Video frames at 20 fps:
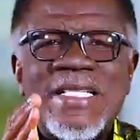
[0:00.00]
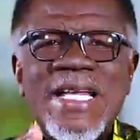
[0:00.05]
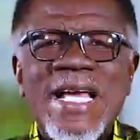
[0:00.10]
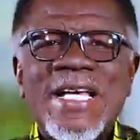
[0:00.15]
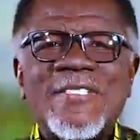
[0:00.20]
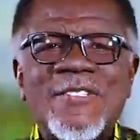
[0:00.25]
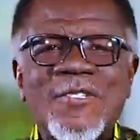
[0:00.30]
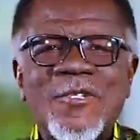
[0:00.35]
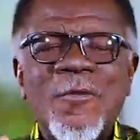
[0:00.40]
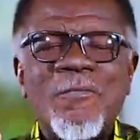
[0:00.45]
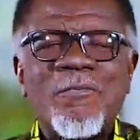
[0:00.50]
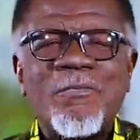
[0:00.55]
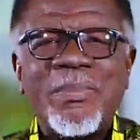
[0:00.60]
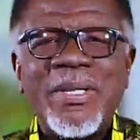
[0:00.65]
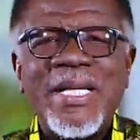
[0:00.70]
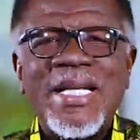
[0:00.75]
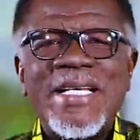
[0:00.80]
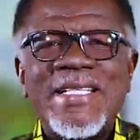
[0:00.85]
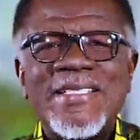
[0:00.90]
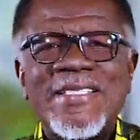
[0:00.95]
takes you
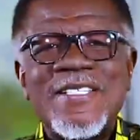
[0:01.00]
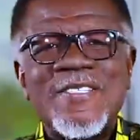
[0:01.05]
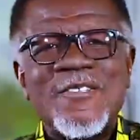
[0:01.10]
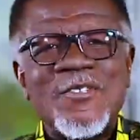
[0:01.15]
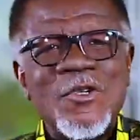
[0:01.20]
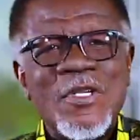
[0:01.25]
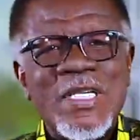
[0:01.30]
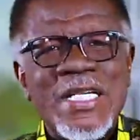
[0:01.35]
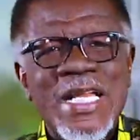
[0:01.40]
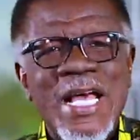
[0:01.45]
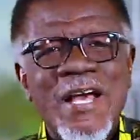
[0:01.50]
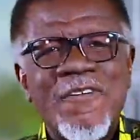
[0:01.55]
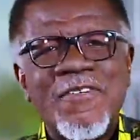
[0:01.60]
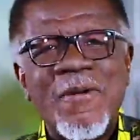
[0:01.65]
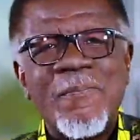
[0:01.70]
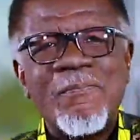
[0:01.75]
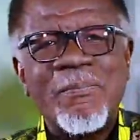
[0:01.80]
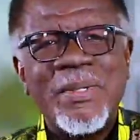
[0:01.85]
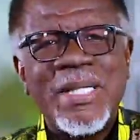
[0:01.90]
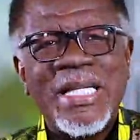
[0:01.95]
places you
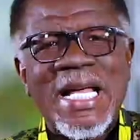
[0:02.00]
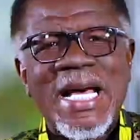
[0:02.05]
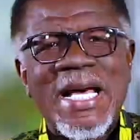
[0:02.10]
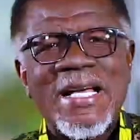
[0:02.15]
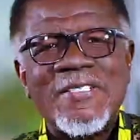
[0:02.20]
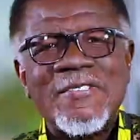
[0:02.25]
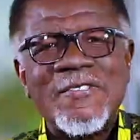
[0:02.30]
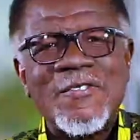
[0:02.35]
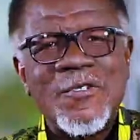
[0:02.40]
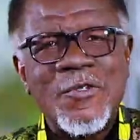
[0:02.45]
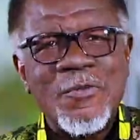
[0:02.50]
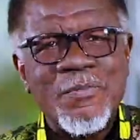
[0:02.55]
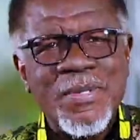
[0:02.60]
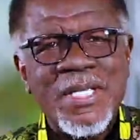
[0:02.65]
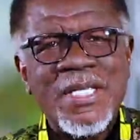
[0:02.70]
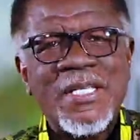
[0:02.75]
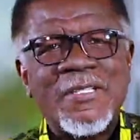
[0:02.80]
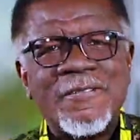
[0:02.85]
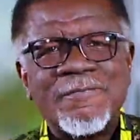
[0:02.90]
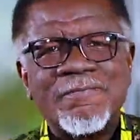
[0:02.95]
never planned to
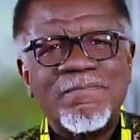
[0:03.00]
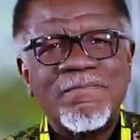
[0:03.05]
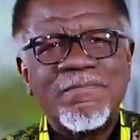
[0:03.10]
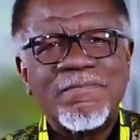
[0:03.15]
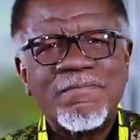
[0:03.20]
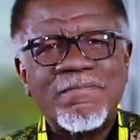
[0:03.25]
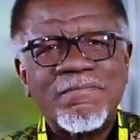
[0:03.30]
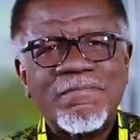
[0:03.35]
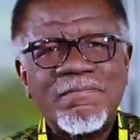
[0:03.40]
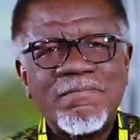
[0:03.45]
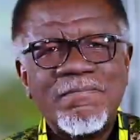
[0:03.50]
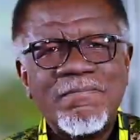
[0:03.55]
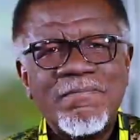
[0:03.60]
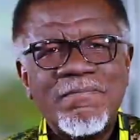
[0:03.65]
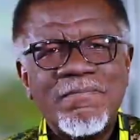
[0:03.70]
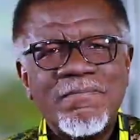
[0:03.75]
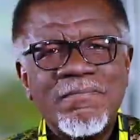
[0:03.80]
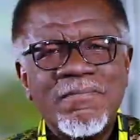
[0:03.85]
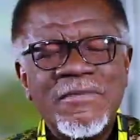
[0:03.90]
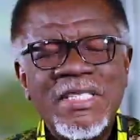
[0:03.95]
be.
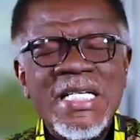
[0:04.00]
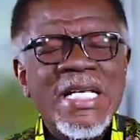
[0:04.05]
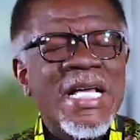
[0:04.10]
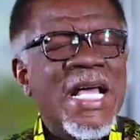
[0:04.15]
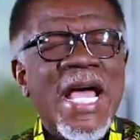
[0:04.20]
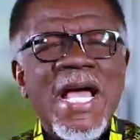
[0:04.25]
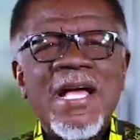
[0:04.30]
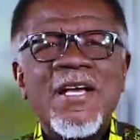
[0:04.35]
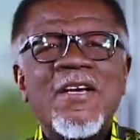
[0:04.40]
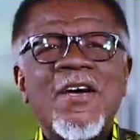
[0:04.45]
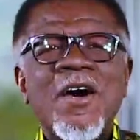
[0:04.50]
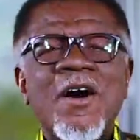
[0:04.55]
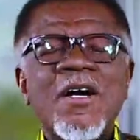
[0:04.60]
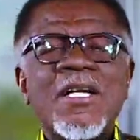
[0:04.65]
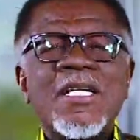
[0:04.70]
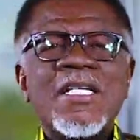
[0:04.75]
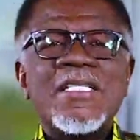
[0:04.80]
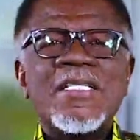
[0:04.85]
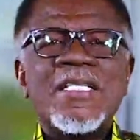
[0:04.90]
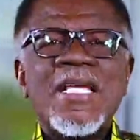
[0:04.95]
And
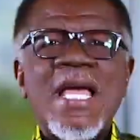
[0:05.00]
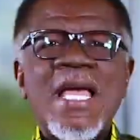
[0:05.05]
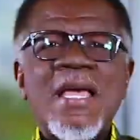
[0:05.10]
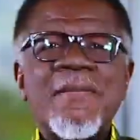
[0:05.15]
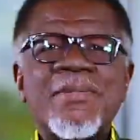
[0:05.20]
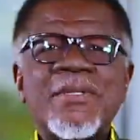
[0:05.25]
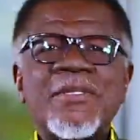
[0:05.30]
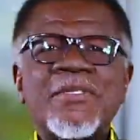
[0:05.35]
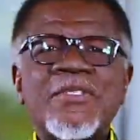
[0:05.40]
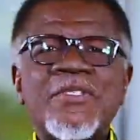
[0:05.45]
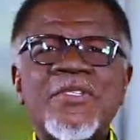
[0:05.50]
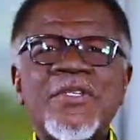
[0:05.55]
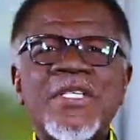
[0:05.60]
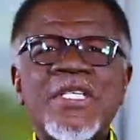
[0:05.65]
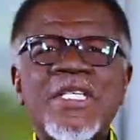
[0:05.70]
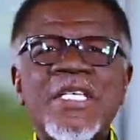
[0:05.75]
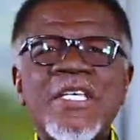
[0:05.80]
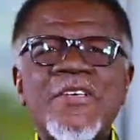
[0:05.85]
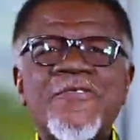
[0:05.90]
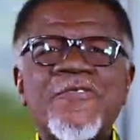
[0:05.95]
God is able to
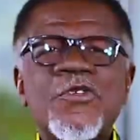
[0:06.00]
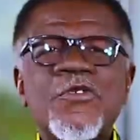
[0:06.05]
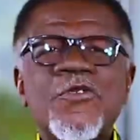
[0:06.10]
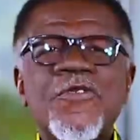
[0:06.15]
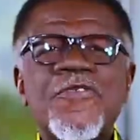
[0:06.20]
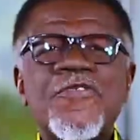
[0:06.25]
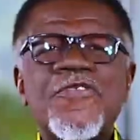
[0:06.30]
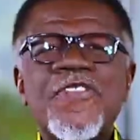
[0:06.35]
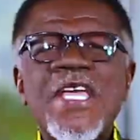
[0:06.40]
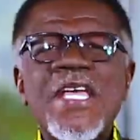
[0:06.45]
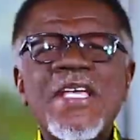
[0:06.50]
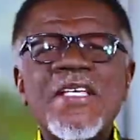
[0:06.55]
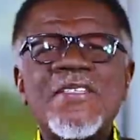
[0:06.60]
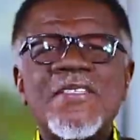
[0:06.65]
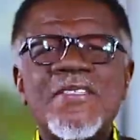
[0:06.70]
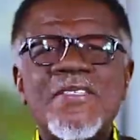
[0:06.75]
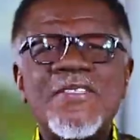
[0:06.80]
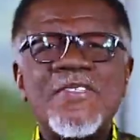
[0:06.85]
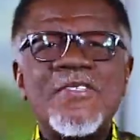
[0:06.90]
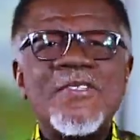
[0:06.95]
give you
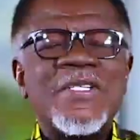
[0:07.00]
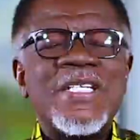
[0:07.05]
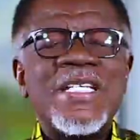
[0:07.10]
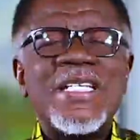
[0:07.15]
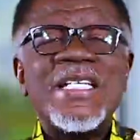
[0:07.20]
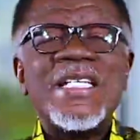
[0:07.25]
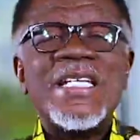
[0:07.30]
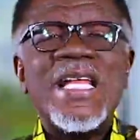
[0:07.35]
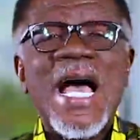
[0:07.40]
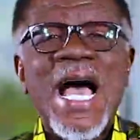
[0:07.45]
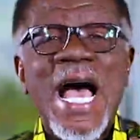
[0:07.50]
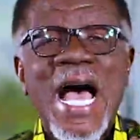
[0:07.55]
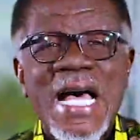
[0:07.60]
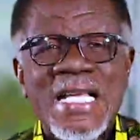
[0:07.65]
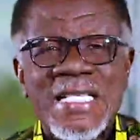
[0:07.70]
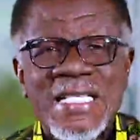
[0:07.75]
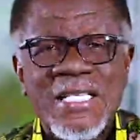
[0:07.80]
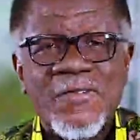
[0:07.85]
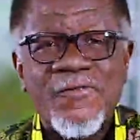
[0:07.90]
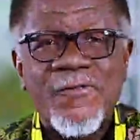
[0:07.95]
things you didn't
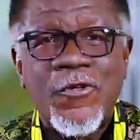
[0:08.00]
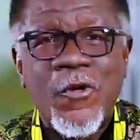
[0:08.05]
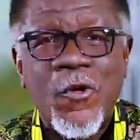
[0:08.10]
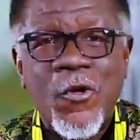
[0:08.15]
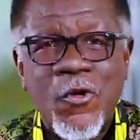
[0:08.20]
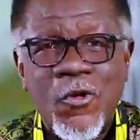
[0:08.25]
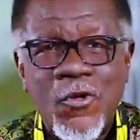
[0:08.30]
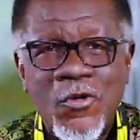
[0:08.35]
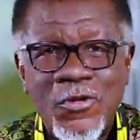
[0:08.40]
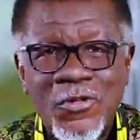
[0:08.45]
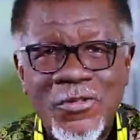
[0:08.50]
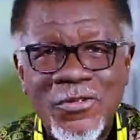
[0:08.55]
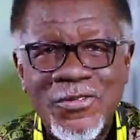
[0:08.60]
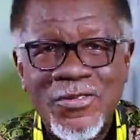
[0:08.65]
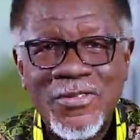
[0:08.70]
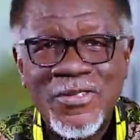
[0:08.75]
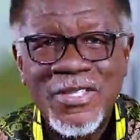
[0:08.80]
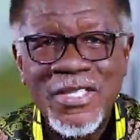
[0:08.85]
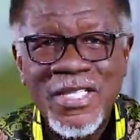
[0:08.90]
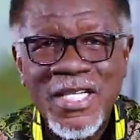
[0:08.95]
ask for.
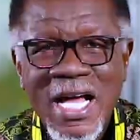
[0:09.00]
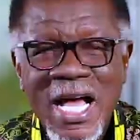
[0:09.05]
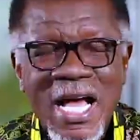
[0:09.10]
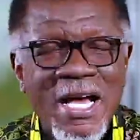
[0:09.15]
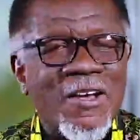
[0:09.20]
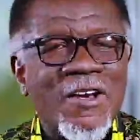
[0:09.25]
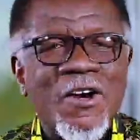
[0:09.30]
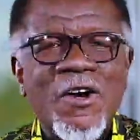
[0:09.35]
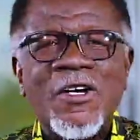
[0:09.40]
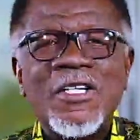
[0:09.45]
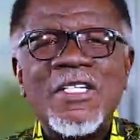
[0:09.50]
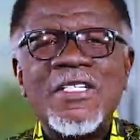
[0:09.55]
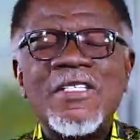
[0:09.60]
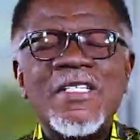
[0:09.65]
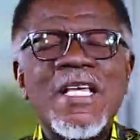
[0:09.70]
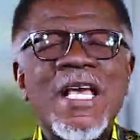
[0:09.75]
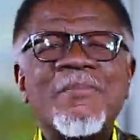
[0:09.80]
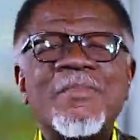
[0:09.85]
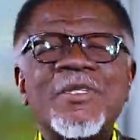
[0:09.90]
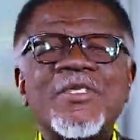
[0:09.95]
And God
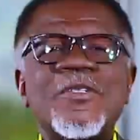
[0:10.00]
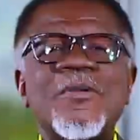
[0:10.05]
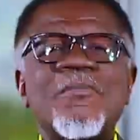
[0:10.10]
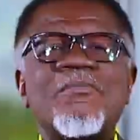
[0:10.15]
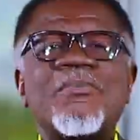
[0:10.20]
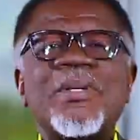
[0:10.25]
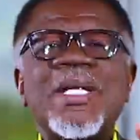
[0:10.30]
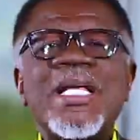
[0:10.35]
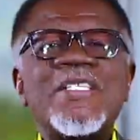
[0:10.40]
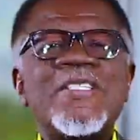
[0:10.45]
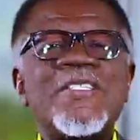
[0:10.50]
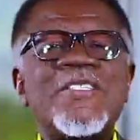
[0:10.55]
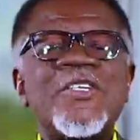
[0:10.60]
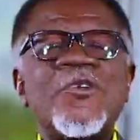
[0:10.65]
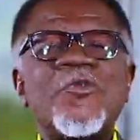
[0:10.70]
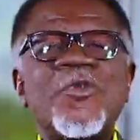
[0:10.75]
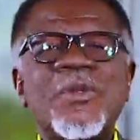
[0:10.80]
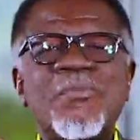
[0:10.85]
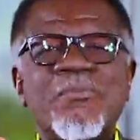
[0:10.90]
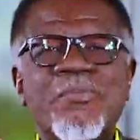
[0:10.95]
is able to bless
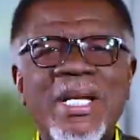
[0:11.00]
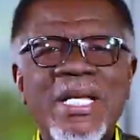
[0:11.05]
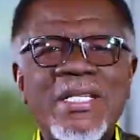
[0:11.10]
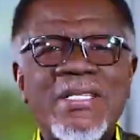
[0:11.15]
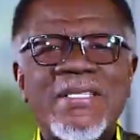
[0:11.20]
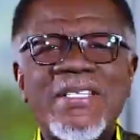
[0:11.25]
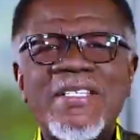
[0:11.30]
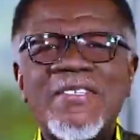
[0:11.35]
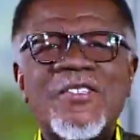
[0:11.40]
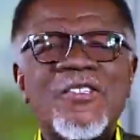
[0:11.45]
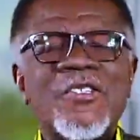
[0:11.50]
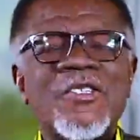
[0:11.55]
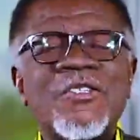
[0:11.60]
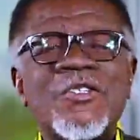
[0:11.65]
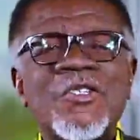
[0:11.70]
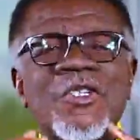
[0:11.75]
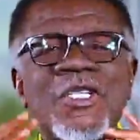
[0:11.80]
you with blessings you